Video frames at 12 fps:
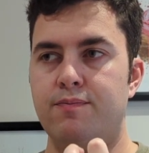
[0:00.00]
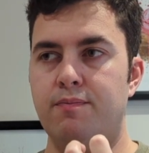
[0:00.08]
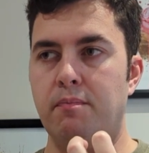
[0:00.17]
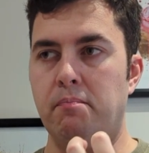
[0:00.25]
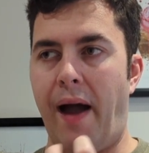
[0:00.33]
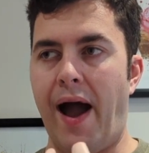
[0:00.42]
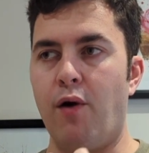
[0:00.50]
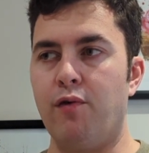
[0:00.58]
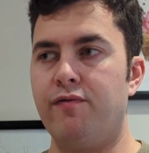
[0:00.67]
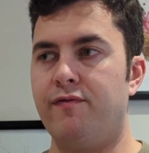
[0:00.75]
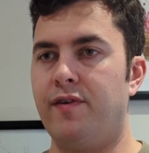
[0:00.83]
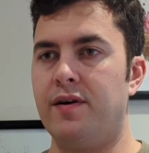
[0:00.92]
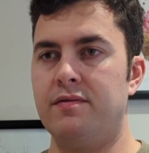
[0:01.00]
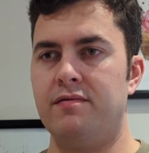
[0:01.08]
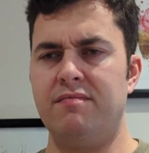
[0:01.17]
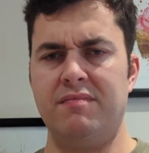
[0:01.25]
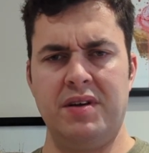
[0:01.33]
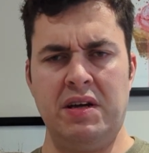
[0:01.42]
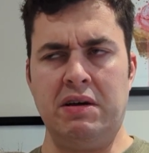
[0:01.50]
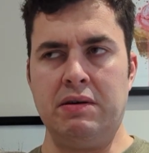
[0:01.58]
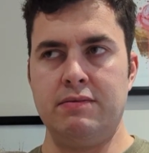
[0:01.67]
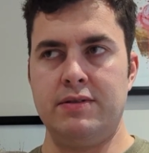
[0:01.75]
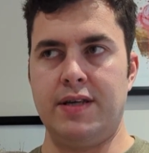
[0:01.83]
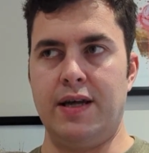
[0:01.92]
mouth,
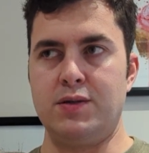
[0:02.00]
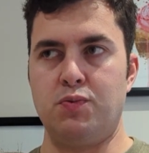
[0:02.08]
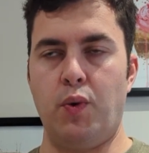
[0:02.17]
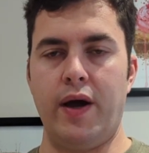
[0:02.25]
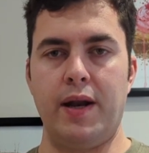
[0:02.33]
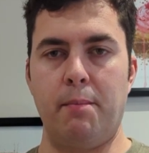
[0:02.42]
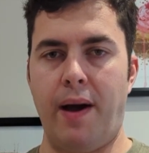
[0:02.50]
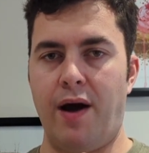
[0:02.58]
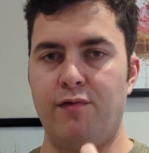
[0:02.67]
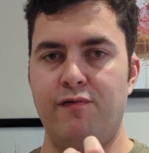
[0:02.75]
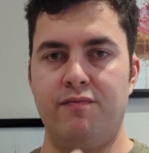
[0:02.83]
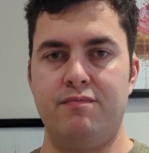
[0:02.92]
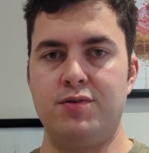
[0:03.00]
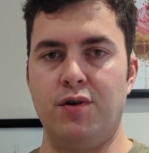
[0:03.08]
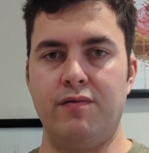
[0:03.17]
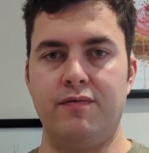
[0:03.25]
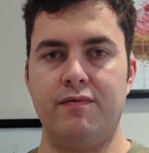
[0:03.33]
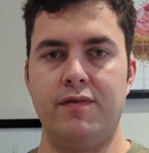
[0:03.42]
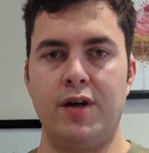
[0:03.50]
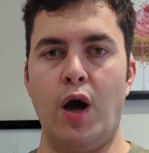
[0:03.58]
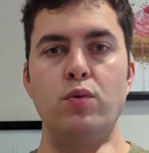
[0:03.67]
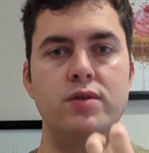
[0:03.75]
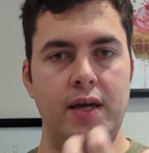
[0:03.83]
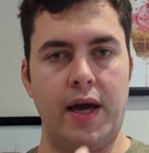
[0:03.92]
sounds weird, a mouth sort of
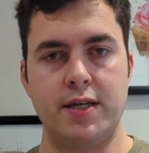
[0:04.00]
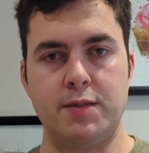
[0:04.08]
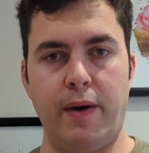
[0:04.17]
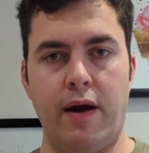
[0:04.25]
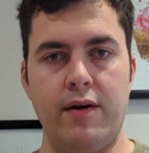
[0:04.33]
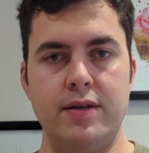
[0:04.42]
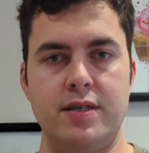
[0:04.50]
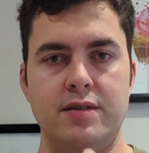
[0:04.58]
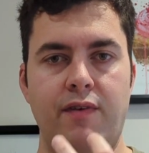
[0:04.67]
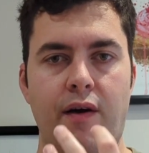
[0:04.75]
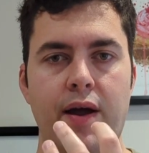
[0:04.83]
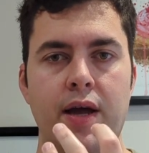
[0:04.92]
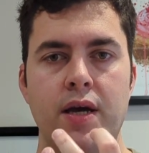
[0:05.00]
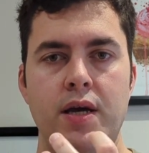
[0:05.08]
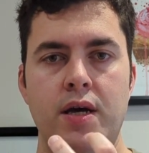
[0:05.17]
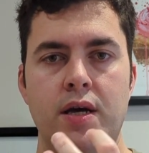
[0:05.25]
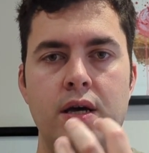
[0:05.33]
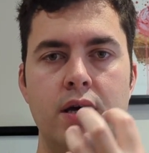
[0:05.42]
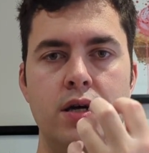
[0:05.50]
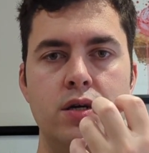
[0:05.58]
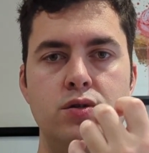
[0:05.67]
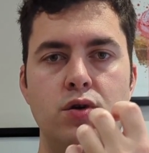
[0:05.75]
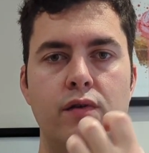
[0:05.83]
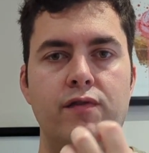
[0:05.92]
coating experience. It's very
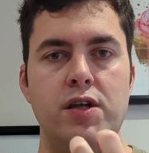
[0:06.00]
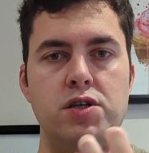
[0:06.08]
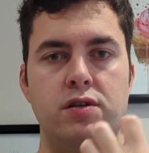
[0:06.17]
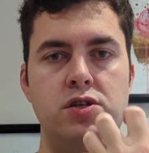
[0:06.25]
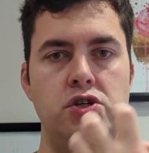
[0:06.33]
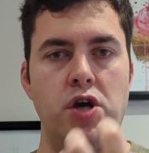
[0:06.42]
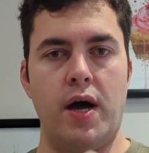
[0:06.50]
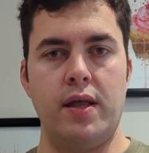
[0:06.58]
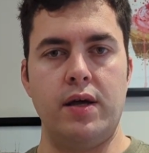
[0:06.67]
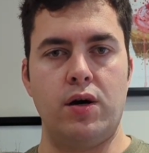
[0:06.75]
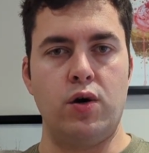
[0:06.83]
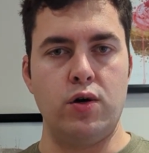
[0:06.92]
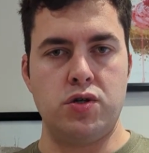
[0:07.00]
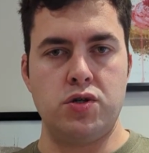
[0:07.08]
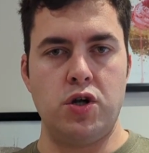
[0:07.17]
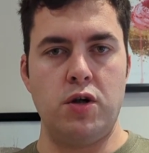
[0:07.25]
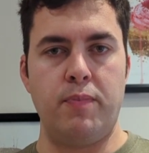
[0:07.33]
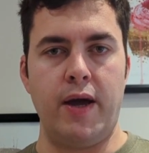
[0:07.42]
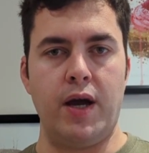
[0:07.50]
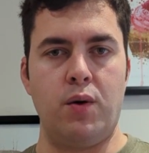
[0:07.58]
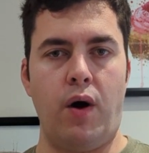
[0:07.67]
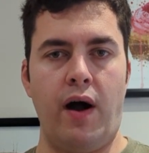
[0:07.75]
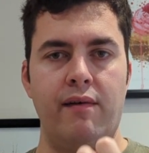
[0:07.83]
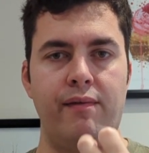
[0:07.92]
sort of the custard being
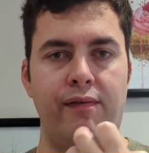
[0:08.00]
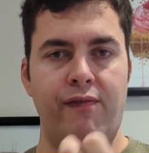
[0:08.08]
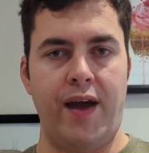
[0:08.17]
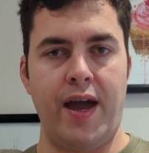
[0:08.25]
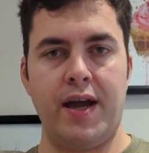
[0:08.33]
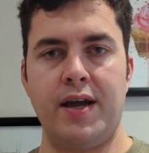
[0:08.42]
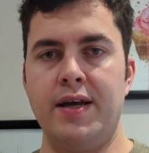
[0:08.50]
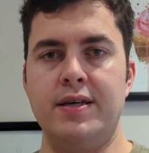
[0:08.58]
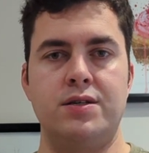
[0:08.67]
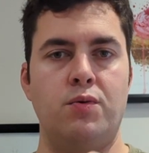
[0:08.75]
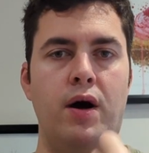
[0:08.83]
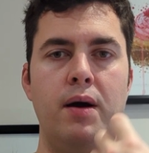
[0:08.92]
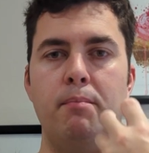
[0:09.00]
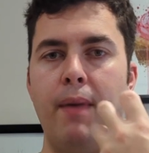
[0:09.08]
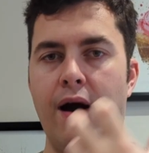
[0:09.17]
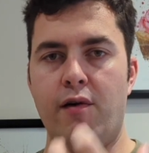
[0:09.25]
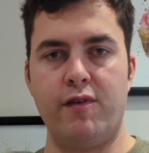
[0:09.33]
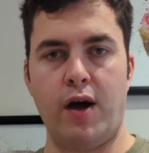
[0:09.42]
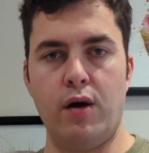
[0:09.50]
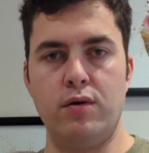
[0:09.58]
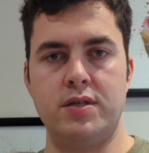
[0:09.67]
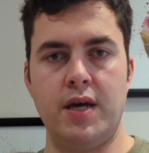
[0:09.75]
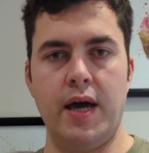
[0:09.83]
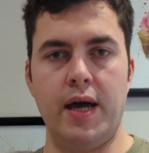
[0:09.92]
quite thick is quite mouth
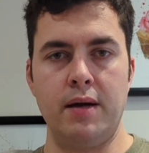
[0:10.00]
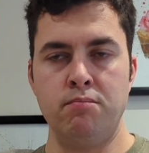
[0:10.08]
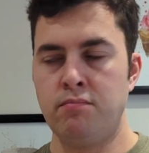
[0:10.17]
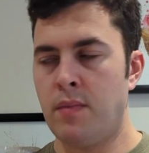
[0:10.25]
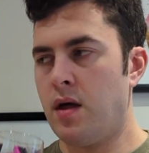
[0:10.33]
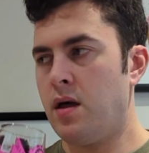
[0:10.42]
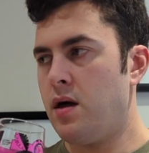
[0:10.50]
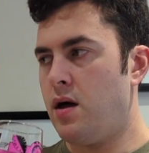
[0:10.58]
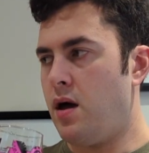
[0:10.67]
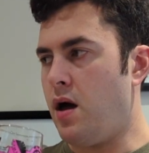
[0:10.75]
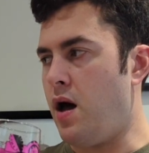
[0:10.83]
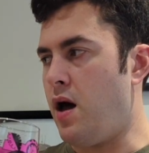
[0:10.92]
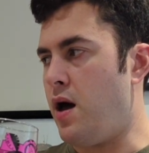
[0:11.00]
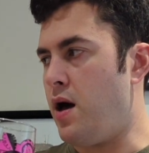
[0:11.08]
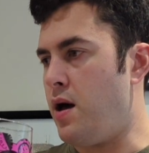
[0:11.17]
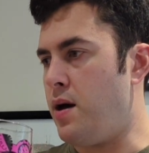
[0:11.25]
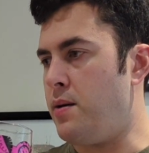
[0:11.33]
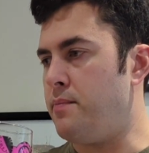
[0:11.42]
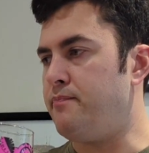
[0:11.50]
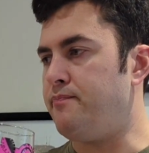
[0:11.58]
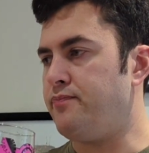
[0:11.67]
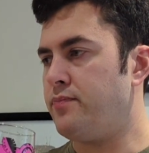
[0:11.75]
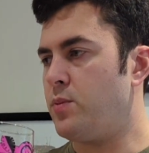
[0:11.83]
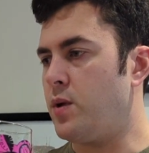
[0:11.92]
coating, and